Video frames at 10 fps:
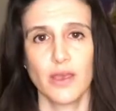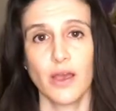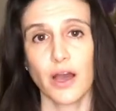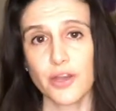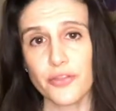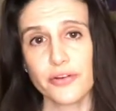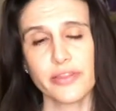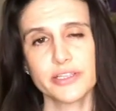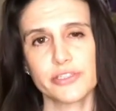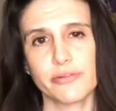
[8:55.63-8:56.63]
Another
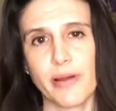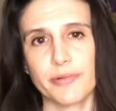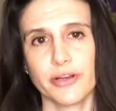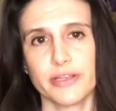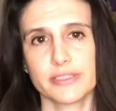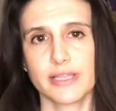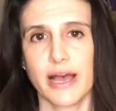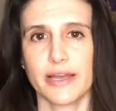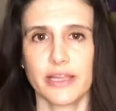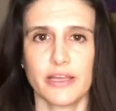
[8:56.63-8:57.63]
thing to remember is
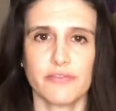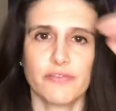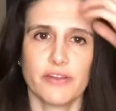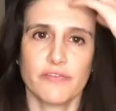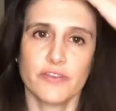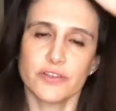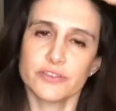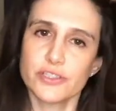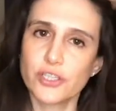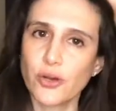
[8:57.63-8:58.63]
that if it feels
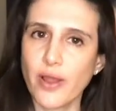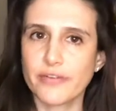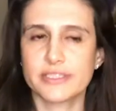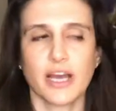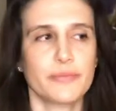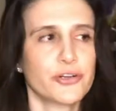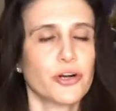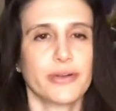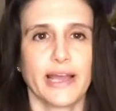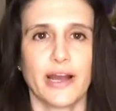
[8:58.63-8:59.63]
as though every time you're
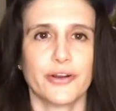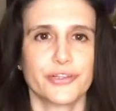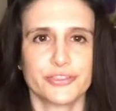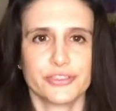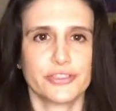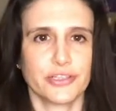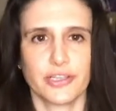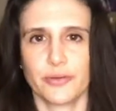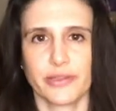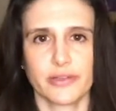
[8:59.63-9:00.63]
going out, you're just
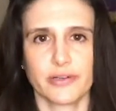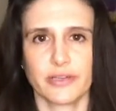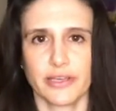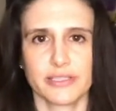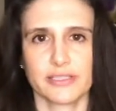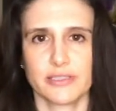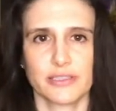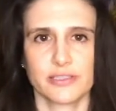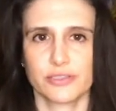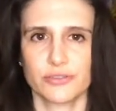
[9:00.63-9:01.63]
dealing with cliques and
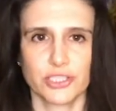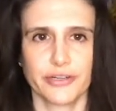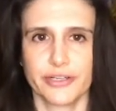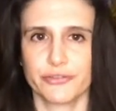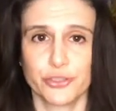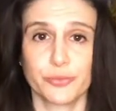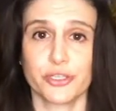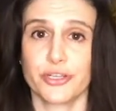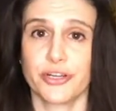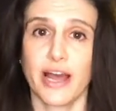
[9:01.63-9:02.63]
exclusionary groups, or
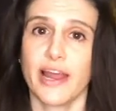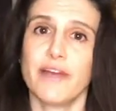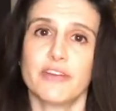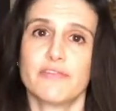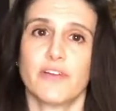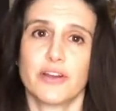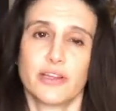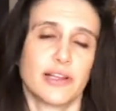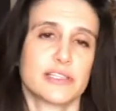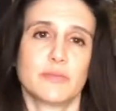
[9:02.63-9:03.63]
you're not having fun in
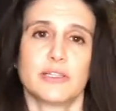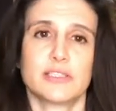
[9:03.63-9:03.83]
the lesbian